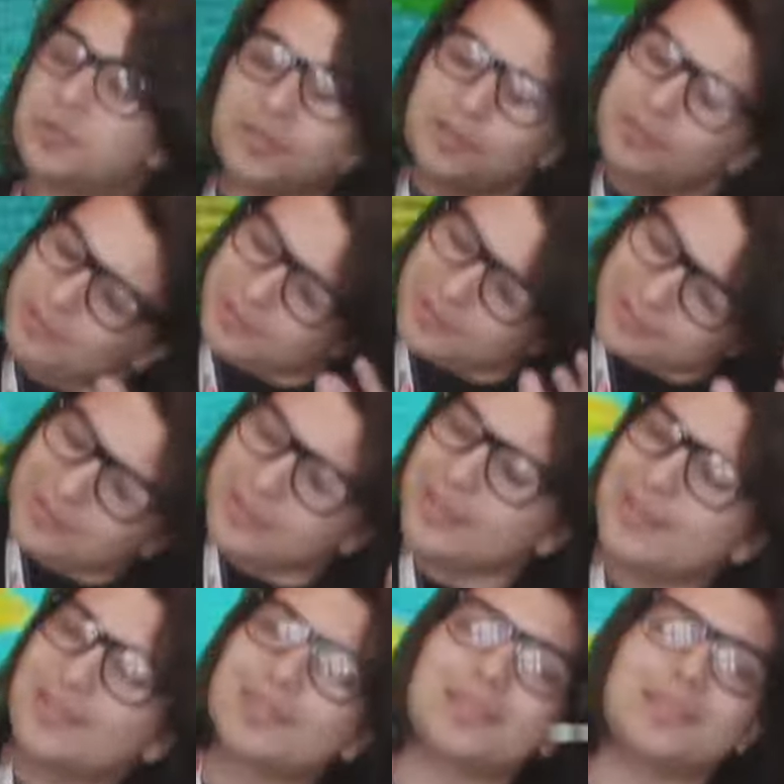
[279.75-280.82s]
can
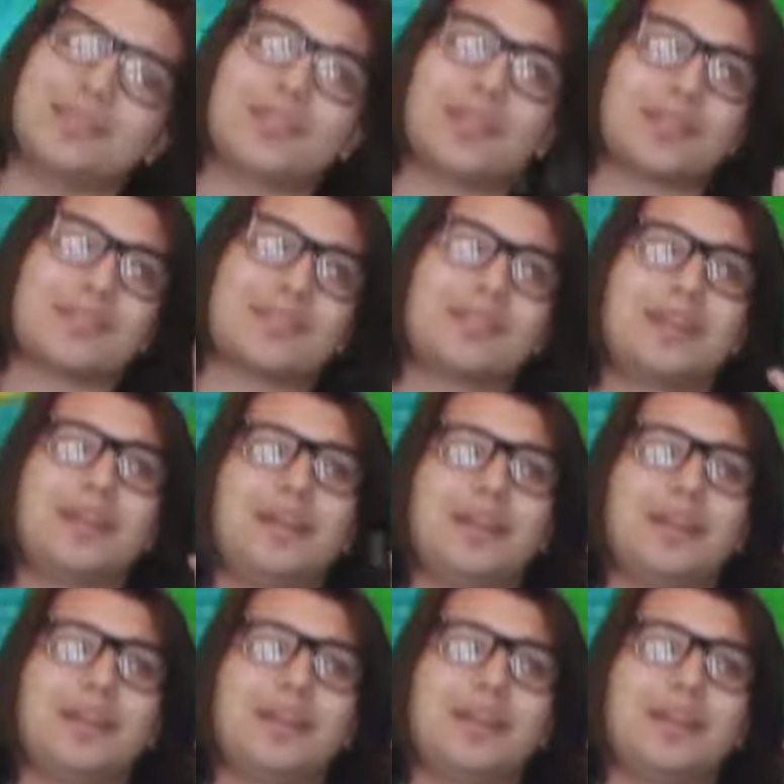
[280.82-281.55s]
easily just